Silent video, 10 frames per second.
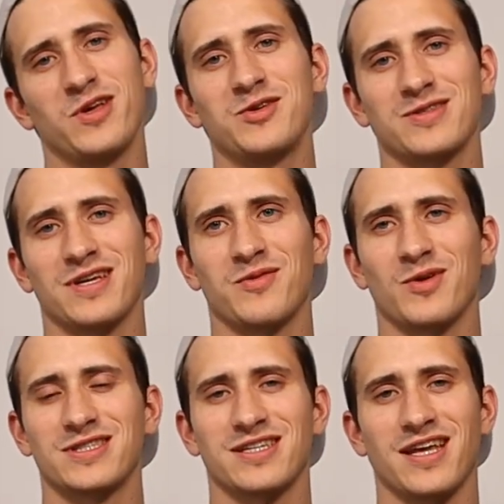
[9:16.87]
We use it
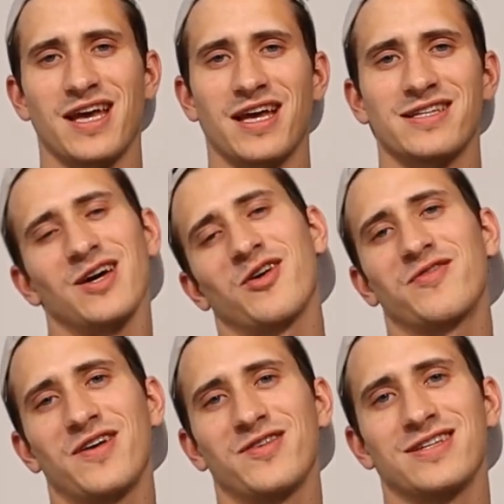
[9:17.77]
once a day. It's our
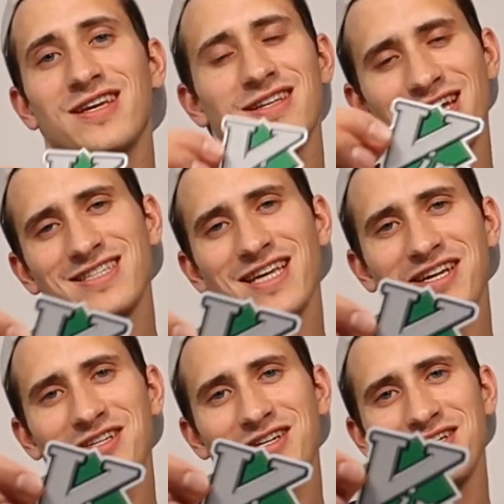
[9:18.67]
favorite text
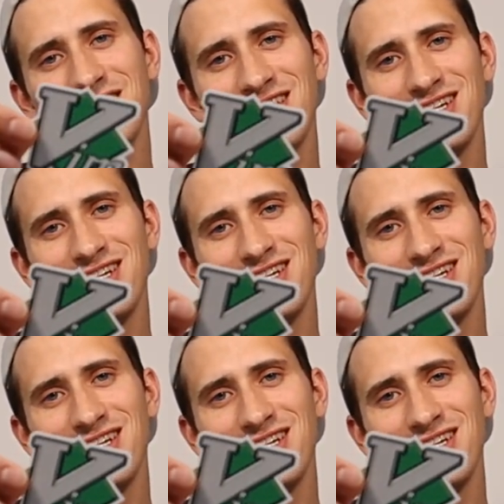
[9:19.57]
editor.